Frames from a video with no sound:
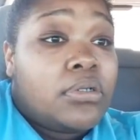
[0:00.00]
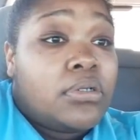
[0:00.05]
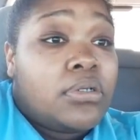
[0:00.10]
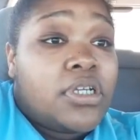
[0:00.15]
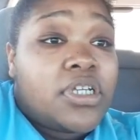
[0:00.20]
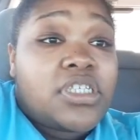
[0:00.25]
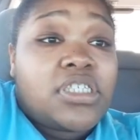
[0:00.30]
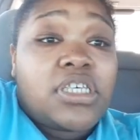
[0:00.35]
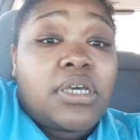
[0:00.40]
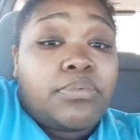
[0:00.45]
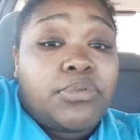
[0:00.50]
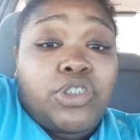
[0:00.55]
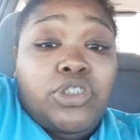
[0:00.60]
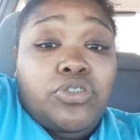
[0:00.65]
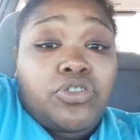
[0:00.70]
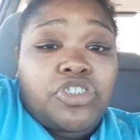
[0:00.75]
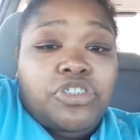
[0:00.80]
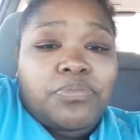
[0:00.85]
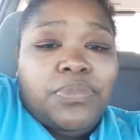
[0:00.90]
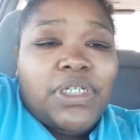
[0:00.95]
Except
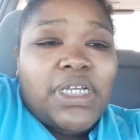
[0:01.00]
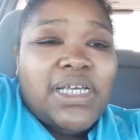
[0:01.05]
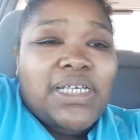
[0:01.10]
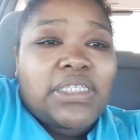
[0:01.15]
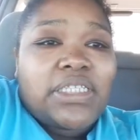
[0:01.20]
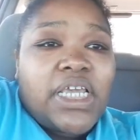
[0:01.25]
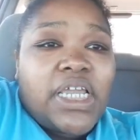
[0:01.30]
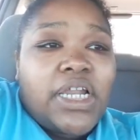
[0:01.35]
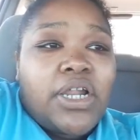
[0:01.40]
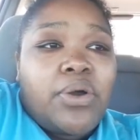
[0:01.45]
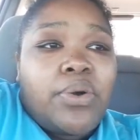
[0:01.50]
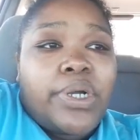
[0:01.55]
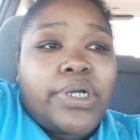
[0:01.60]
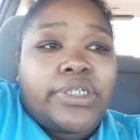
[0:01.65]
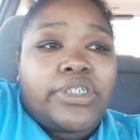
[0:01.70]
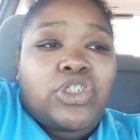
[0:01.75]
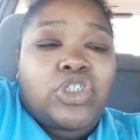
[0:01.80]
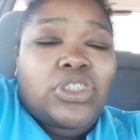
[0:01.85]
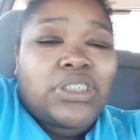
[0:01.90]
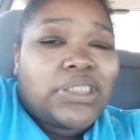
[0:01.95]
children, because they don't
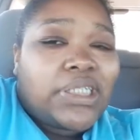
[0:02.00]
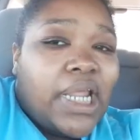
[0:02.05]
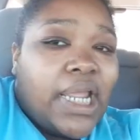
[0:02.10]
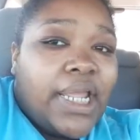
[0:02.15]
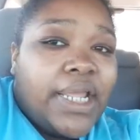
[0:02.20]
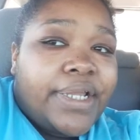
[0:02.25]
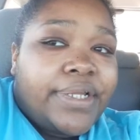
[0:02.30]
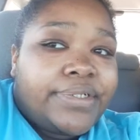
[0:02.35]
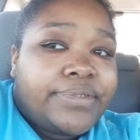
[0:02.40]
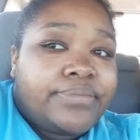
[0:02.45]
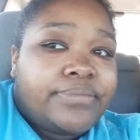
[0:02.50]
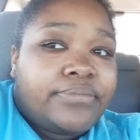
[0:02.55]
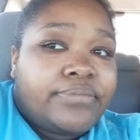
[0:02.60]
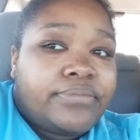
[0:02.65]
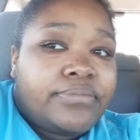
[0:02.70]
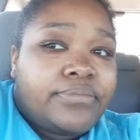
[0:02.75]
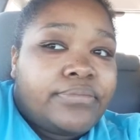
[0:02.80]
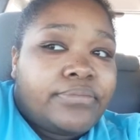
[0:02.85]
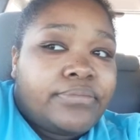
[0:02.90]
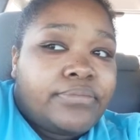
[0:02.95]
understand.
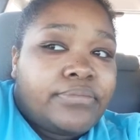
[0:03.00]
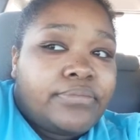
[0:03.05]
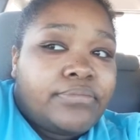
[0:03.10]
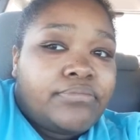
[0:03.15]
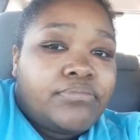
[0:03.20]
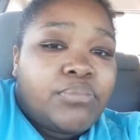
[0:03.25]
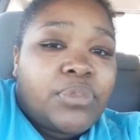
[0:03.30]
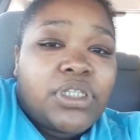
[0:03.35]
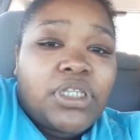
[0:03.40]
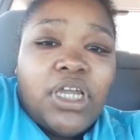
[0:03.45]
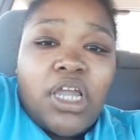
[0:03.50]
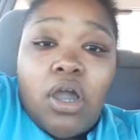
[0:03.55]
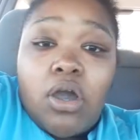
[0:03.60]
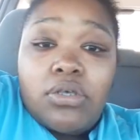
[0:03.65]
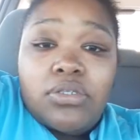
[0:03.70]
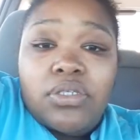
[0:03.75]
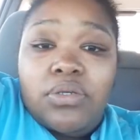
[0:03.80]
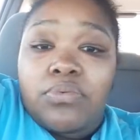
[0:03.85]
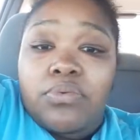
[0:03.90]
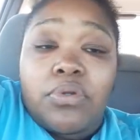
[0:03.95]
But they
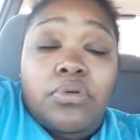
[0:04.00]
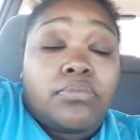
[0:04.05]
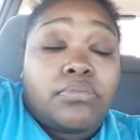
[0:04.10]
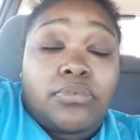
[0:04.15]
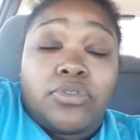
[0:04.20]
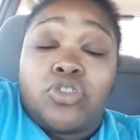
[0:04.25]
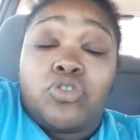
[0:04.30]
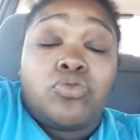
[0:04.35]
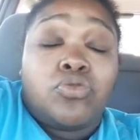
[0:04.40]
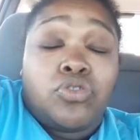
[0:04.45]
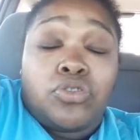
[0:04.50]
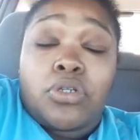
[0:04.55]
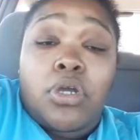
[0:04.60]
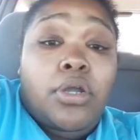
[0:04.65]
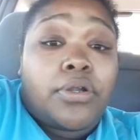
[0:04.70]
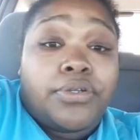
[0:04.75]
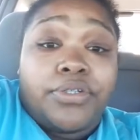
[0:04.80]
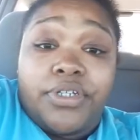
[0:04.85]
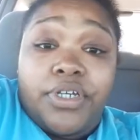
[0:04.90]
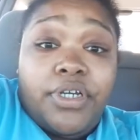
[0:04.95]
also know children
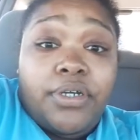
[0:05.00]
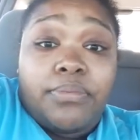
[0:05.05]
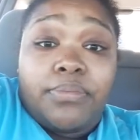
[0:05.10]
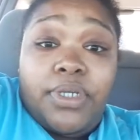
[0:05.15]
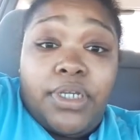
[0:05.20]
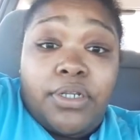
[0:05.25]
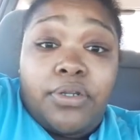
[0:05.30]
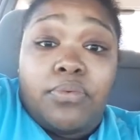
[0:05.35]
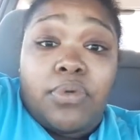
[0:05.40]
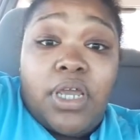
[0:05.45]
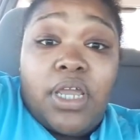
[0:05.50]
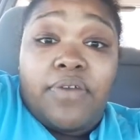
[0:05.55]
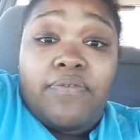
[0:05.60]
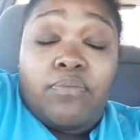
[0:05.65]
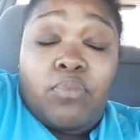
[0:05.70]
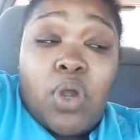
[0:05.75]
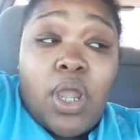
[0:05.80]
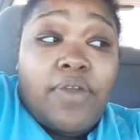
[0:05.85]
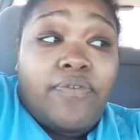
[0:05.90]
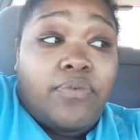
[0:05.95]
aren't dumb. They know not
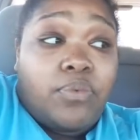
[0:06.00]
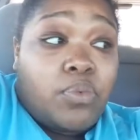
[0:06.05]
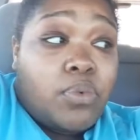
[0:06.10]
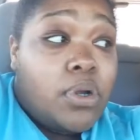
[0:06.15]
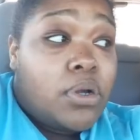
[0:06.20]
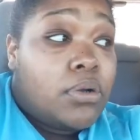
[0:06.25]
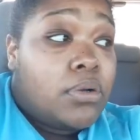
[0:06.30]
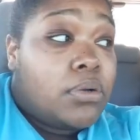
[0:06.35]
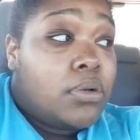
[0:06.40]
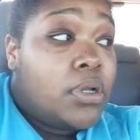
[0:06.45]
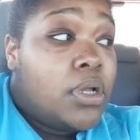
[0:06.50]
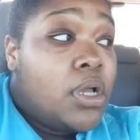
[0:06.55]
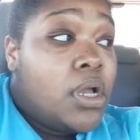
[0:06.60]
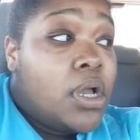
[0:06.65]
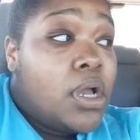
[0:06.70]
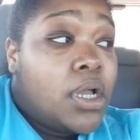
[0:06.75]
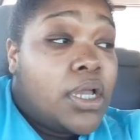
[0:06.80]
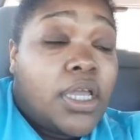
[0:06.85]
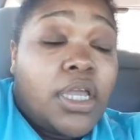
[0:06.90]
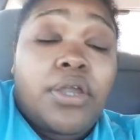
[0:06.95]
right from wrong.
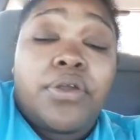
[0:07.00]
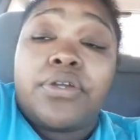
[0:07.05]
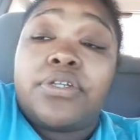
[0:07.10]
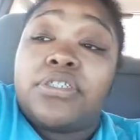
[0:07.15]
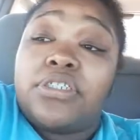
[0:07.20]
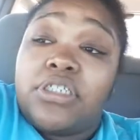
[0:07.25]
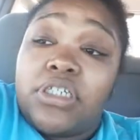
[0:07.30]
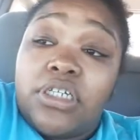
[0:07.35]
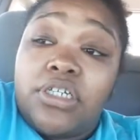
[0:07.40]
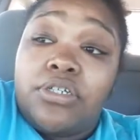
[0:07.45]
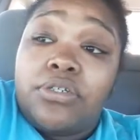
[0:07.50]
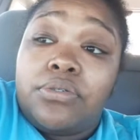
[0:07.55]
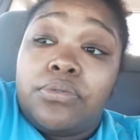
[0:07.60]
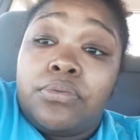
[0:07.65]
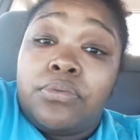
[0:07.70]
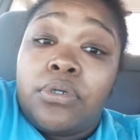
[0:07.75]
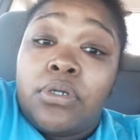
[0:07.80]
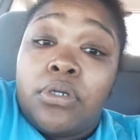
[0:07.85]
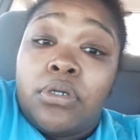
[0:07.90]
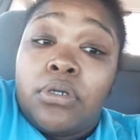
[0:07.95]
Guarantee
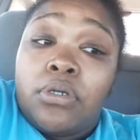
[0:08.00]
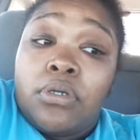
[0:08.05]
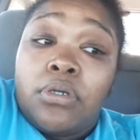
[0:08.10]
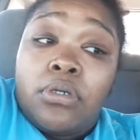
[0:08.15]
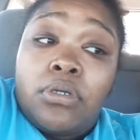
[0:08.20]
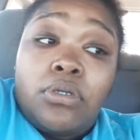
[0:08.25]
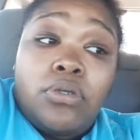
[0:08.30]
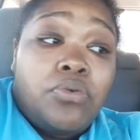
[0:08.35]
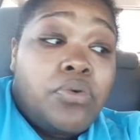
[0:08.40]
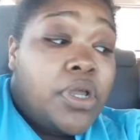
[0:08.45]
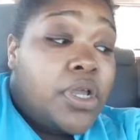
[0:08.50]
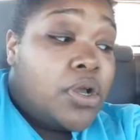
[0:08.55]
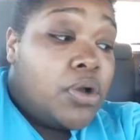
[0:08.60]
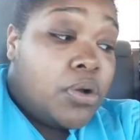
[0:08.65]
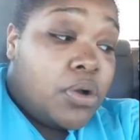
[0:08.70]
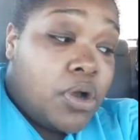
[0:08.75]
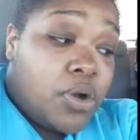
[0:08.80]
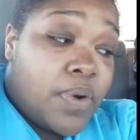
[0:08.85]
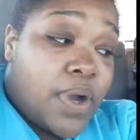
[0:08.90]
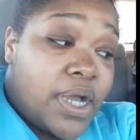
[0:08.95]
you ain't going
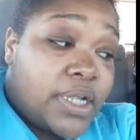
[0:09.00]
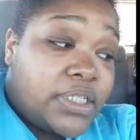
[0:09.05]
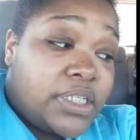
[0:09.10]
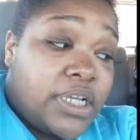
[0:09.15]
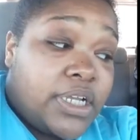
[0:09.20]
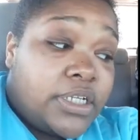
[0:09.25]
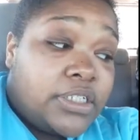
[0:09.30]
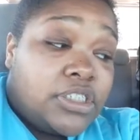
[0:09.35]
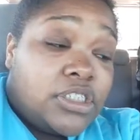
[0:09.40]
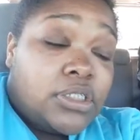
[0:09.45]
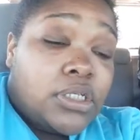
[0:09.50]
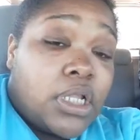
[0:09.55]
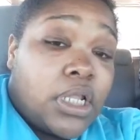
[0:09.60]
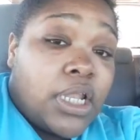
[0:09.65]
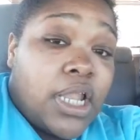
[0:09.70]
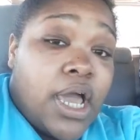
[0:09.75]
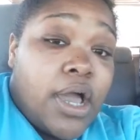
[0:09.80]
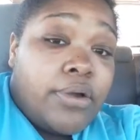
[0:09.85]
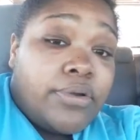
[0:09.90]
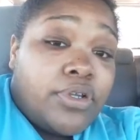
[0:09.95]
to go out there and just
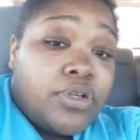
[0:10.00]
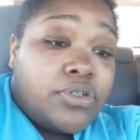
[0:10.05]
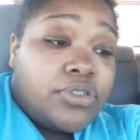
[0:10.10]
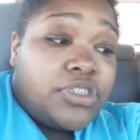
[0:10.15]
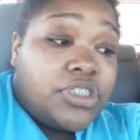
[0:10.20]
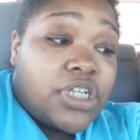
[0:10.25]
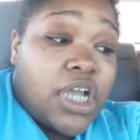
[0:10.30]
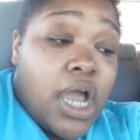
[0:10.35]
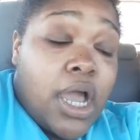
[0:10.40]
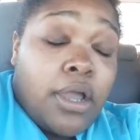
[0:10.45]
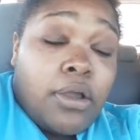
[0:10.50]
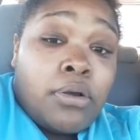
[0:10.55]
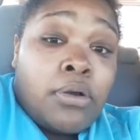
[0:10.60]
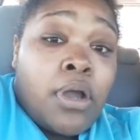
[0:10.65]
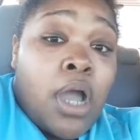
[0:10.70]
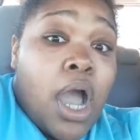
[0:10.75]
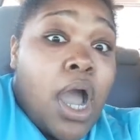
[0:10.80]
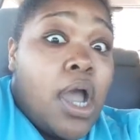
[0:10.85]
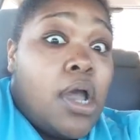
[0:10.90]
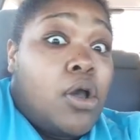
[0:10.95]
allow your child,
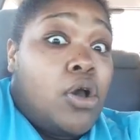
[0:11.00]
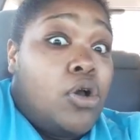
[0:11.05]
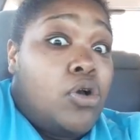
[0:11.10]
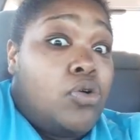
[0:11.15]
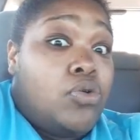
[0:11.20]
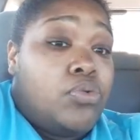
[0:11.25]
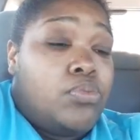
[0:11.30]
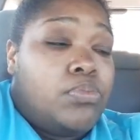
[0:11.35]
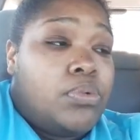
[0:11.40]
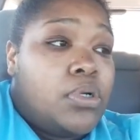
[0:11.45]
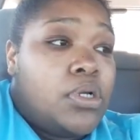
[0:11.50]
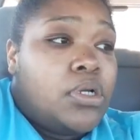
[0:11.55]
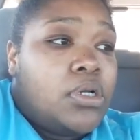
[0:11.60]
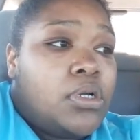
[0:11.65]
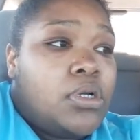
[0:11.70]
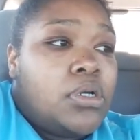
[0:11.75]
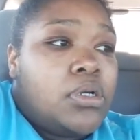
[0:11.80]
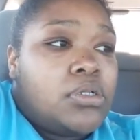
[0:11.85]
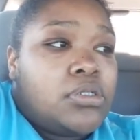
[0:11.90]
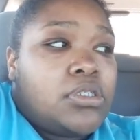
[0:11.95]
I hope,
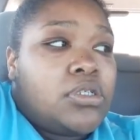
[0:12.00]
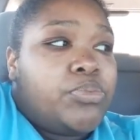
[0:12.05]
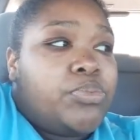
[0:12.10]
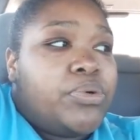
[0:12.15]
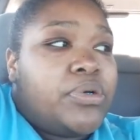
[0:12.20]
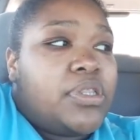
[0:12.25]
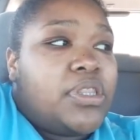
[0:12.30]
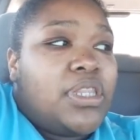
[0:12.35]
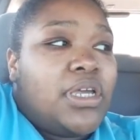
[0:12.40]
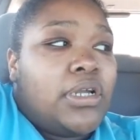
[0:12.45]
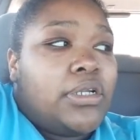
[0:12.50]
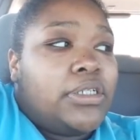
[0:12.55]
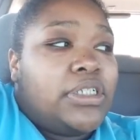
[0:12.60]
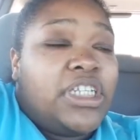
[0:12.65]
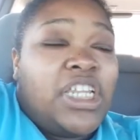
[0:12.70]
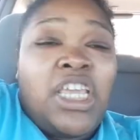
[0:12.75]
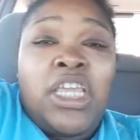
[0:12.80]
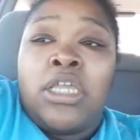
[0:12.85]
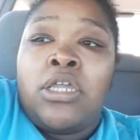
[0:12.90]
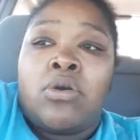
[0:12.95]
to put their
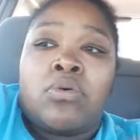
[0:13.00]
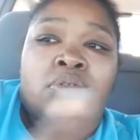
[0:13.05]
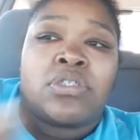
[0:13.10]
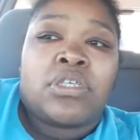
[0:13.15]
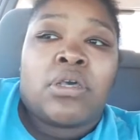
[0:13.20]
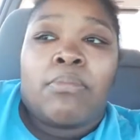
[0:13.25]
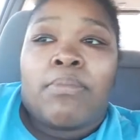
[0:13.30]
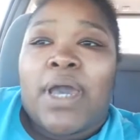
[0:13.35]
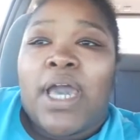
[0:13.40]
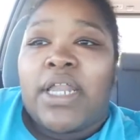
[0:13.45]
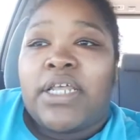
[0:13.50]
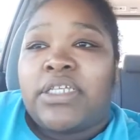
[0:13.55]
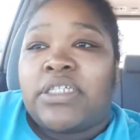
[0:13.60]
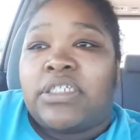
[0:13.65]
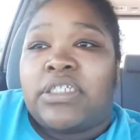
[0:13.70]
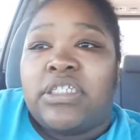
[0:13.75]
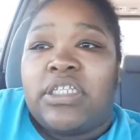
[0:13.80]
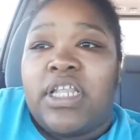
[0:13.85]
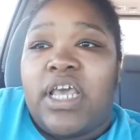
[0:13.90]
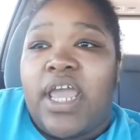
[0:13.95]
knee on somebody's
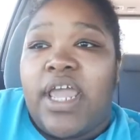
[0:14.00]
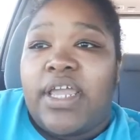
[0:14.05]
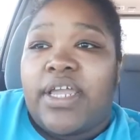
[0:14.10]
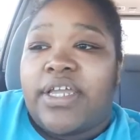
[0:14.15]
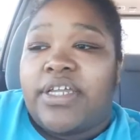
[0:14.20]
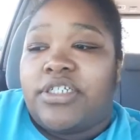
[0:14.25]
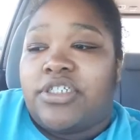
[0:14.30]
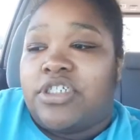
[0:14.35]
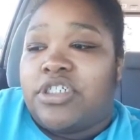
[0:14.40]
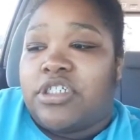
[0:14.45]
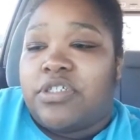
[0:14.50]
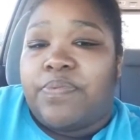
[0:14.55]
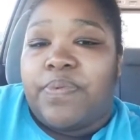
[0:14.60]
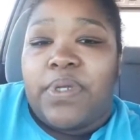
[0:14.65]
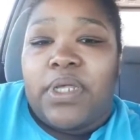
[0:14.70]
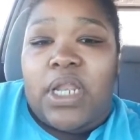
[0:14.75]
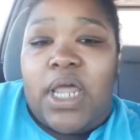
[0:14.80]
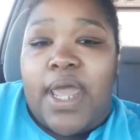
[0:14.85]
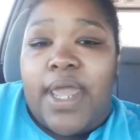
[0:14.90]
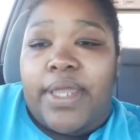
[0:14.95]
neck and just
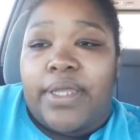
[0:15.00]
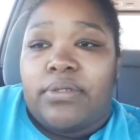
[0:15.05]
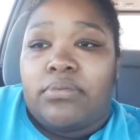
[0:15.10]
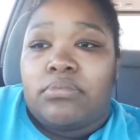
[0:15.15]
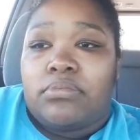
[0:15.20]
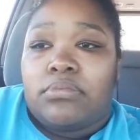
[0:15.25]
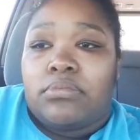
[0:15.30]
be like,